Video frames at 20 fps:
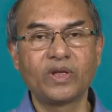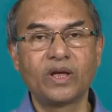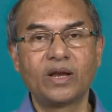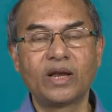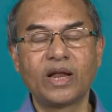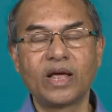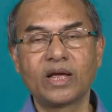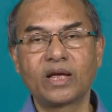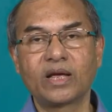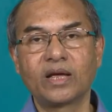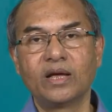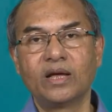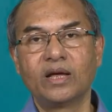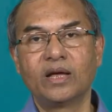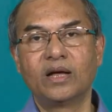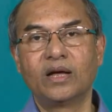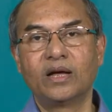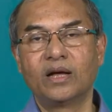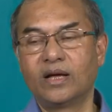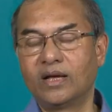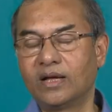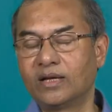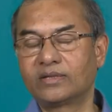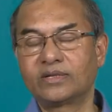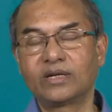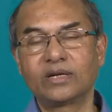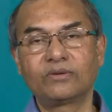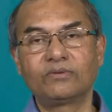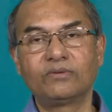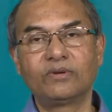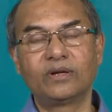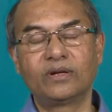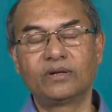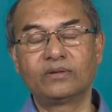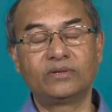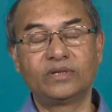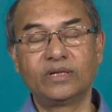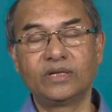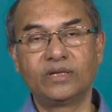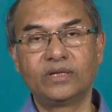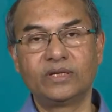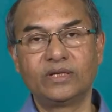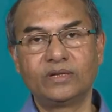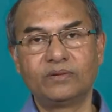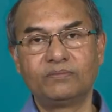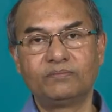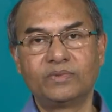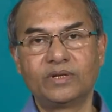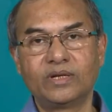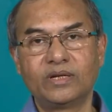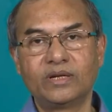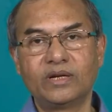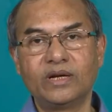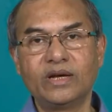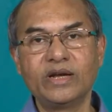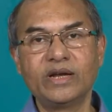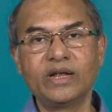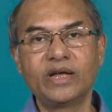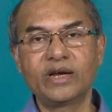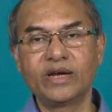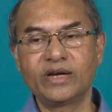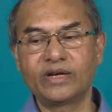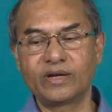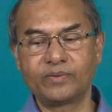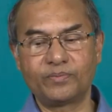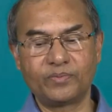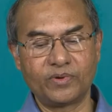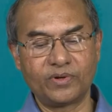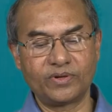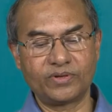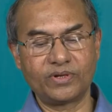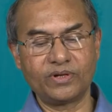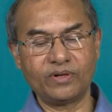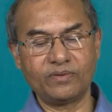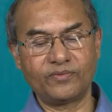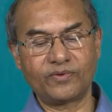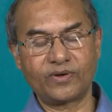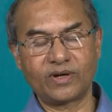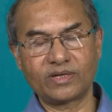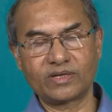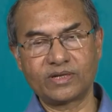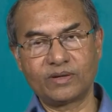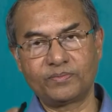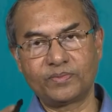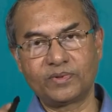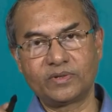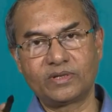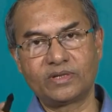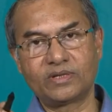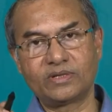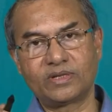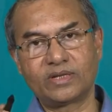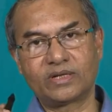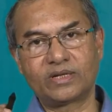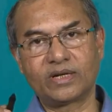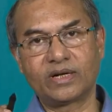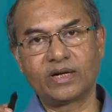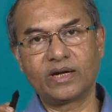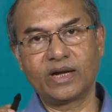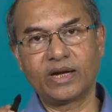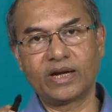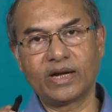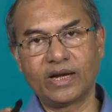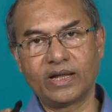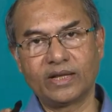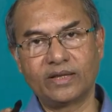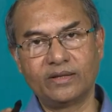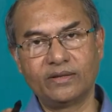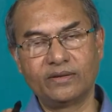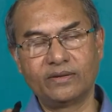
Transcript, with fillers: like uh, circular uh, the, the uh, linear interpolation for example, this is the turning lathe